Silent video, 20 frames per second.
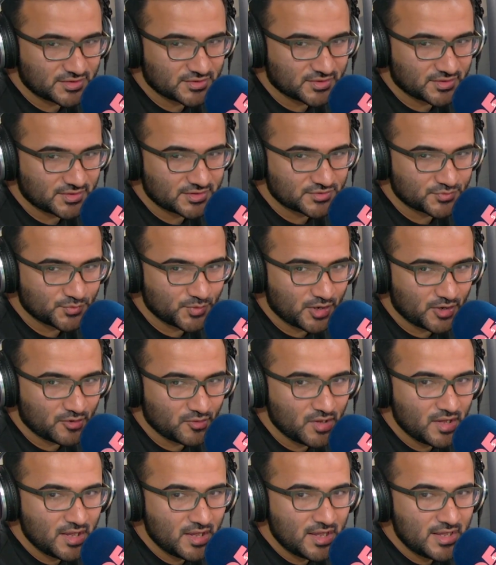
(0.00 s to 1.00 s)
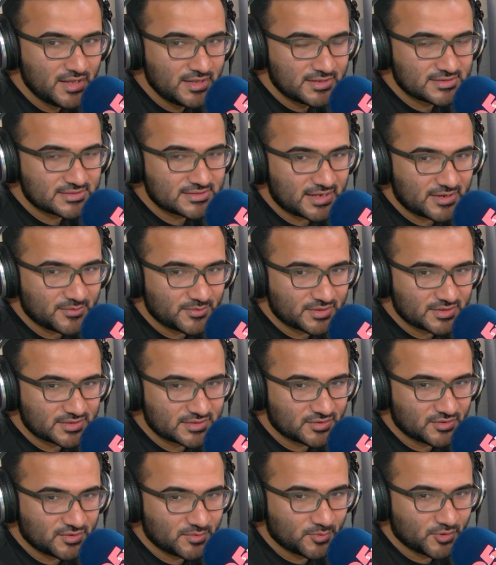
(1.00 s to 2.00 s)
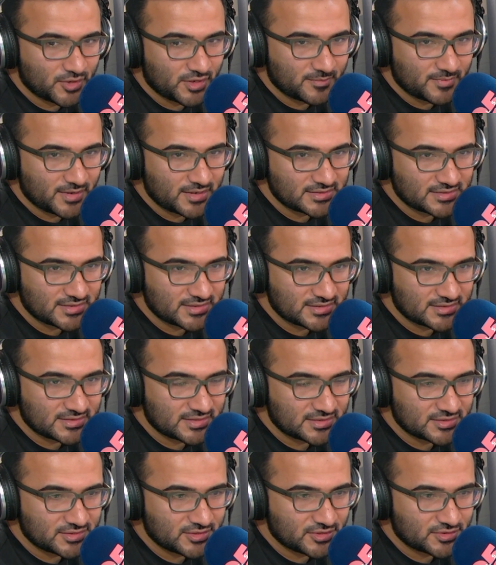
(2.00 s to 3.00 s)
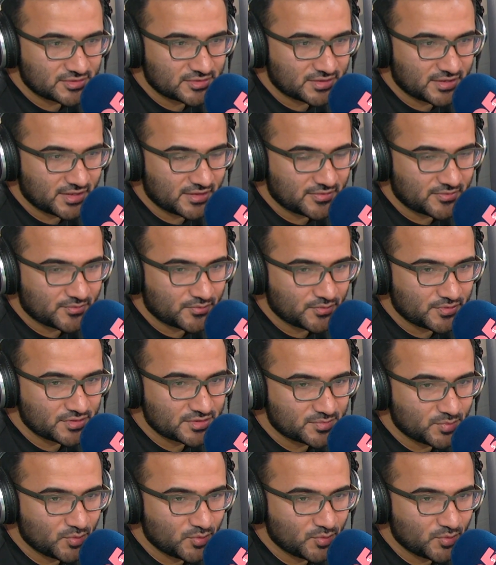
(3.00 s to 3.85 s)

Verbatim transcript: on as well. Stay with us on the morning majlis. There's lots to get through this